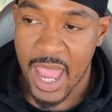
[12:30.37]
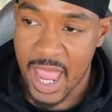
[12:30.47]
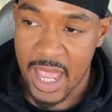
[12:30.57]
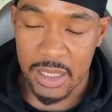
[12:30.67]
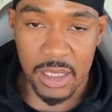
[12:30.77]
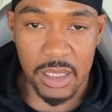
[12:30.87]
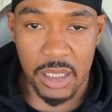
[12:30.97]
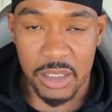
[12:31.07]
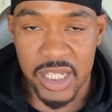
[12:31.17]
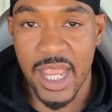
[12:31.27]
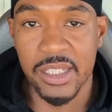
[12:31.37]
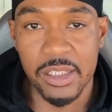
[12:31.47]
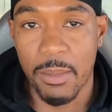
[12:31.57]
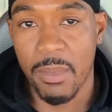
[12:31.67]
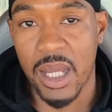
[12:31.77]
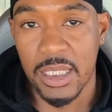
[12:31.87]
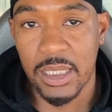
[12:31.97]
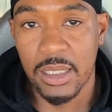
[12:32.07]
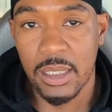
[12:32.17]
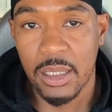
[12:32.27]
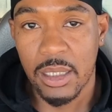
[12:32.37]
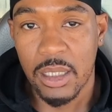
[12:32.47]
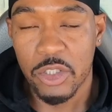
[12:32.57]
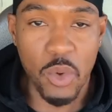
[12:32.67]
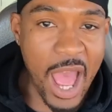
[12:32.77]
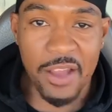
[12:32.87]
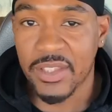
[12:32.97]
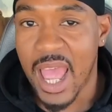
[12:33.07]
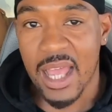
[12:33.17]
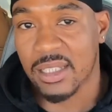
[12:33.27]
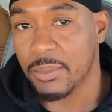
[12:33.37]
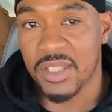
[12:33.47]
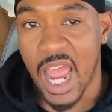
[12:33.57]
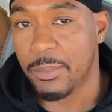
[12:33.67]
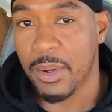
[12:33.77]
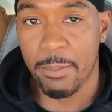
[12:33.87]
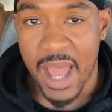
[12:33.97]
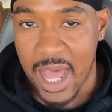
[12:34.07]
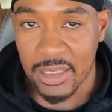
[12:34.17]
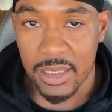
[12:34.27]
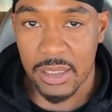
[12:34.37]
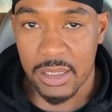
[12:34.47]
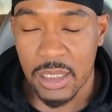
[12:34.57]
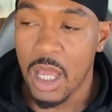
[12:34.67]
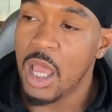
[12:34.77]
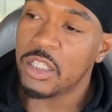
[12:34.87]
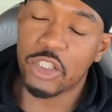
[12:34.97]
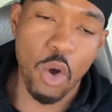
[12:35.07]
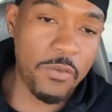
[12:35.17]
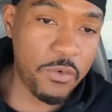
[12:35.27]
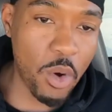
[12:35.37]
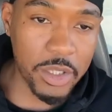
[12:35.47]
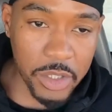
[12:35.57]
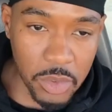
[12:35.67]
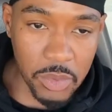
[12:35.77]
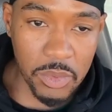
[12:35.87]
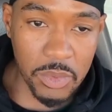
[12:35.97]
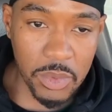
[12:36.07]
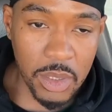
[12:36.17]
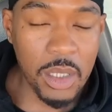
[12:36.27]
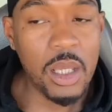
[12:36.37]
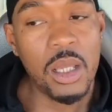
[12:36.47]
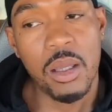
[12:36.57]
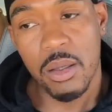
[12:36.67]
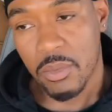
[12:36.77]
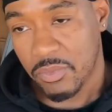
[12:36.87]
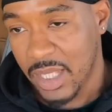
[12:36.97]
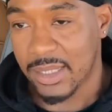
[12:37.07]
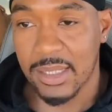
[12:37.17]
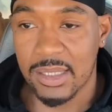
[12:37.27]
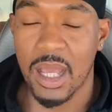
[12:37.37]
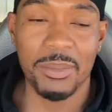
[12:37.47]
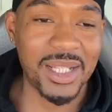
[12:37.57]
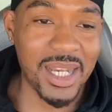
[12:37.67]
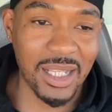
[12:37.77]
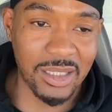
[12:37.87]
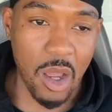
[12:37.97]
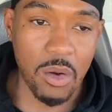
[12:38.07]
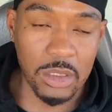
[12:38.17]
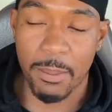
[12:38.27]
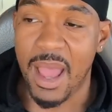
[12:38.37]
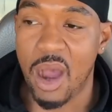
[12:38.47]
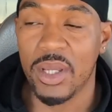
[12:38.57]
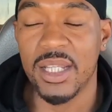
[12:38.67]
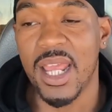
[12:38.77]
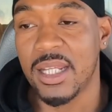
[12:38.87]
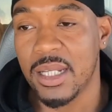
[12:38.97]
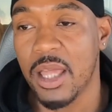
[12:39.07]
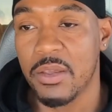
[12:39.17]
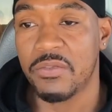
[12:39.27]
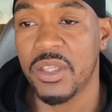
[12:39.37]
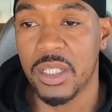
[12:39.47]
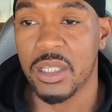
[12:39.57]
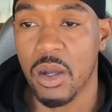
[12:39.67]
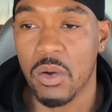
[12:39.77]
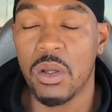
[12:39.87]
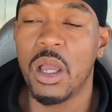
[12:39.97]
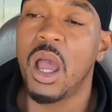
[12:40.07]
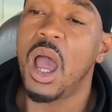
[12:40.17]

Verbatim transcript: and chase the money. You have to have some type of balance. So for you, this is something that I talked about in another video.